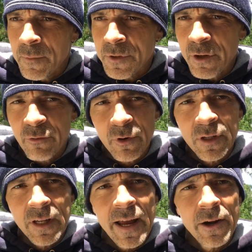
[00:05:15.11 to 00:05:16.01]

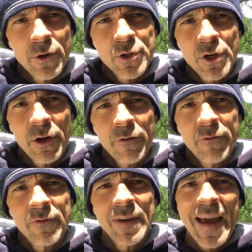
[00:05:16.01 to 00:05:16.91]
different layers
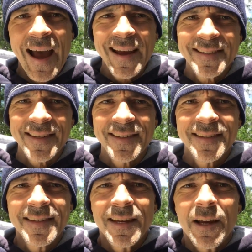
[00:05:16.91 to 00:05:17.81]
of
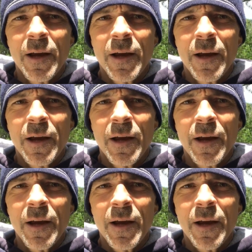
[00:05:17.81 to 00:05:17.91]
gases